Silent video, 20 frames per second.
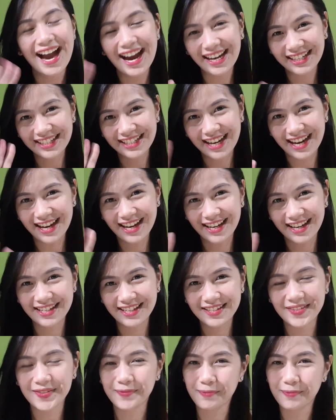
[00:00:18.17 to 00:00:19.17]
Hi
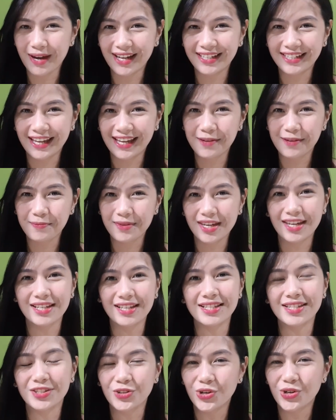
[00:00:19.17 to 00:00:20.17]
guys, my name
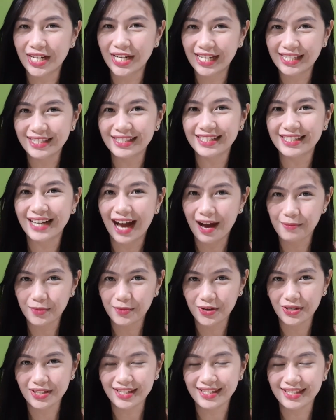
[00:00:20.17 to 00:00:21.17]
is Noreen
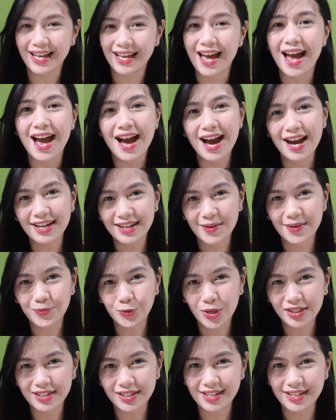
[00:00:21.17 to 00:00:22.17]
Gamos. I am
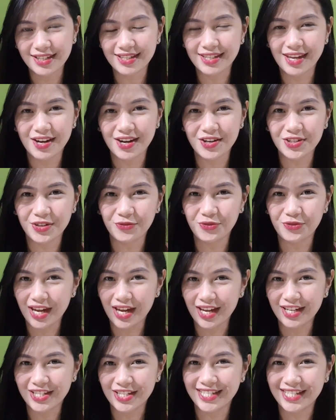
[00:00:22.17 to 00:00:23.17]
26 years of
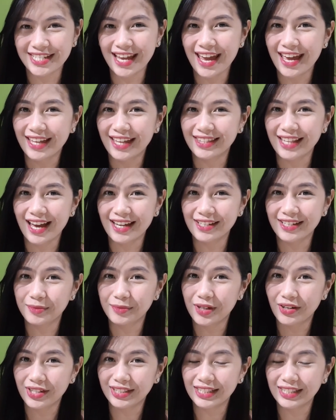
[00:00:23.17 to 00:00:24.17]
age and I am
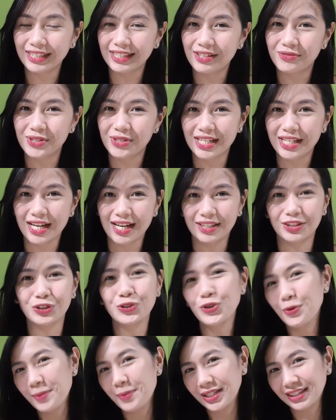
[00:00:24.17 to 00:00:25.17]
currently living at
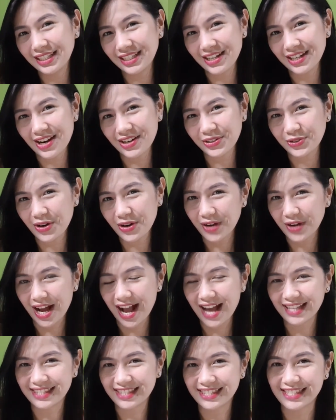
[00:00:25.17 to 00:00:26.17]
New Matina,
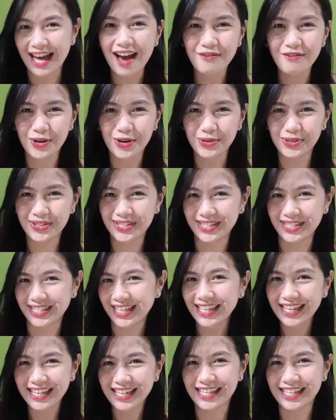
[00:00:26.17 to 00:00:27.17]
Grabahan, Davao
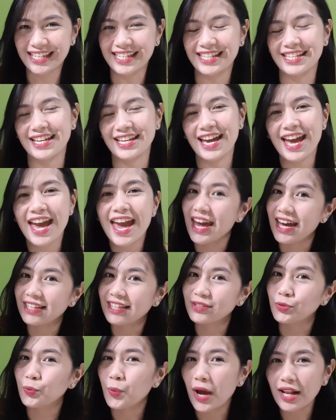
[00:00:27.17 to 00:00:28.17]
City.
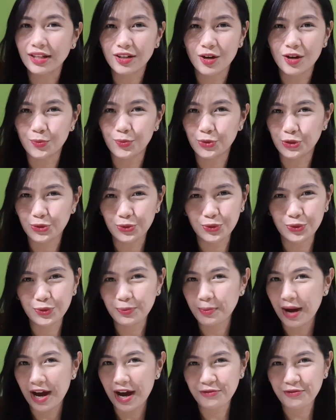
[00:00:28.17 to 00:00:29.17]
And welcome to
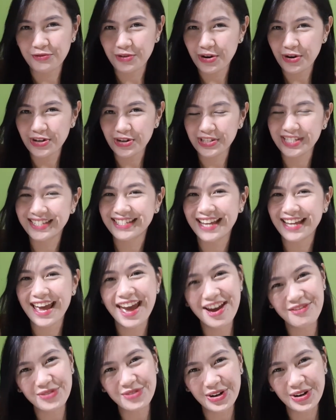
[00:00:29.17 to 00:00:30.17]
my first
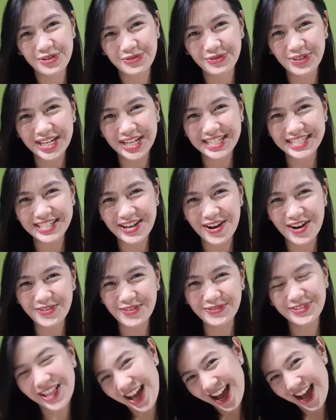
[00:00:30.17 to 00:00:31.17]
ever video
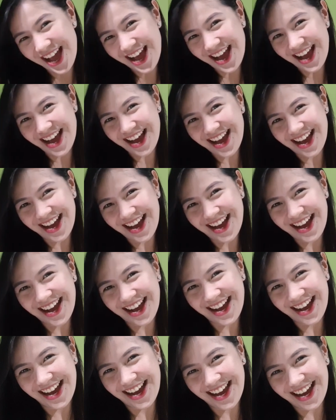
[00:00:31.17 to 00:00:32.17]

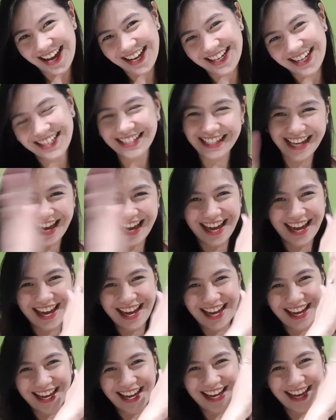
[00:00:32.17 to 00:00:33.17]
vlog!
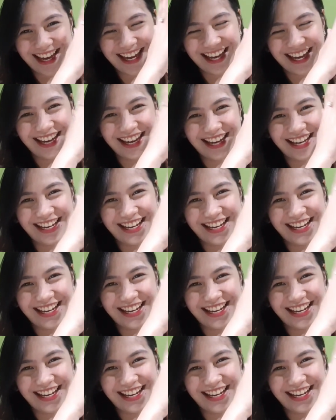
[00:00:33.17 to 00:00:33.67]
Yay!